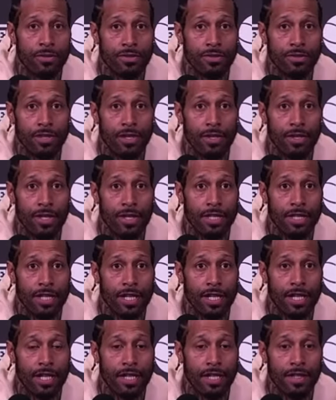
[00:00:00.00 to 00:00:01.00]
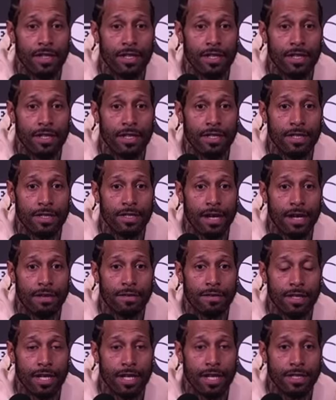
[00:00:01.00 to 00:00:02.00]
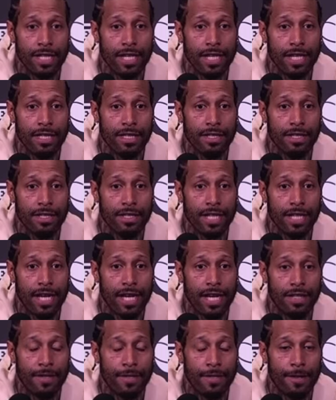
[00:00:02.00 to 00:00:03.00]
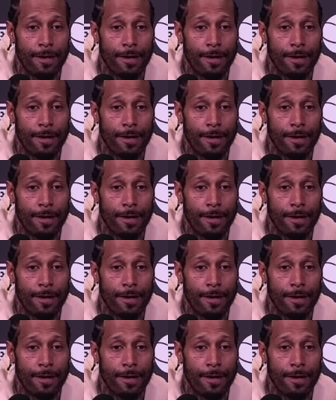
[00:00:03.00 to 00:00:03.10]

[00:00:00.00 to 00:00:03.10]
you know, and I feel like that